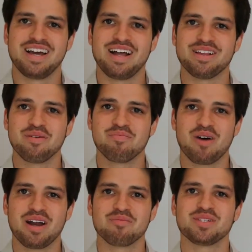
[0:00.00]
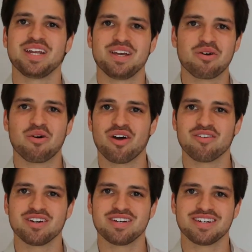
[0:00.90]
Hello, my name's Gideon
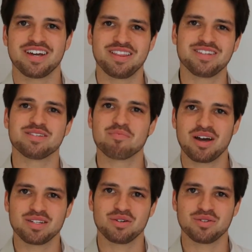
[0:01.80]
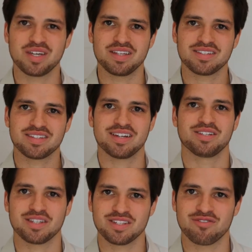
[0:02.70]
Cordover and this is My 2 Cents
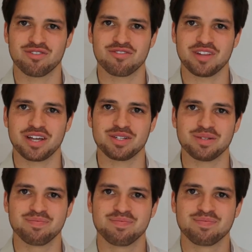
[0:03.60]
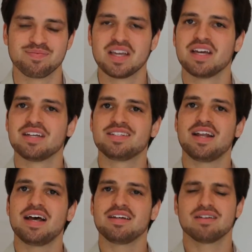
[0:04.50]
Adjusted for Inflation.
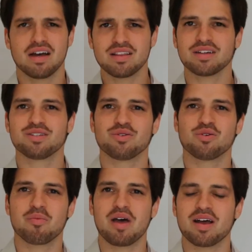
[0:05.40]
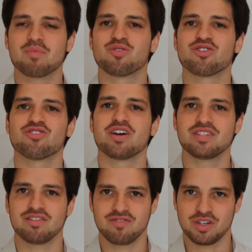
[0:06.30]
Today I'd like to talk about a
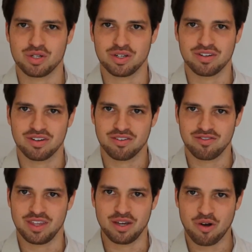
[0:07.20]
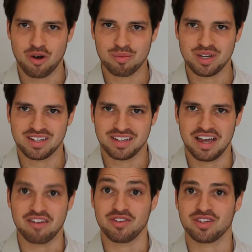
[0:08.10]
progressive vision for the economy
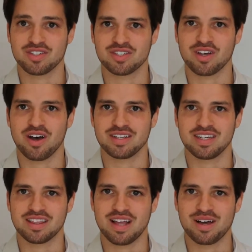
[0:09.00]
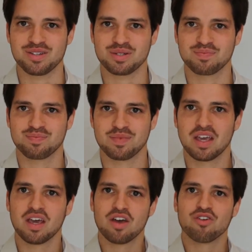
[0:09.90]
and for the society at large.
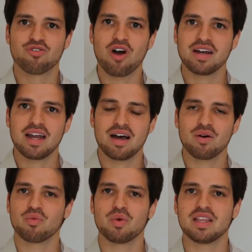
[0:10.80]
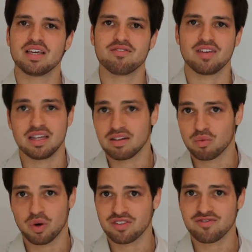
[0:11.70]
Right now we live
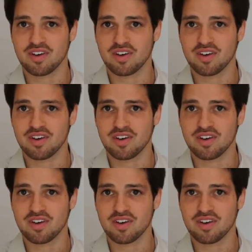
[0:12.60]
in what is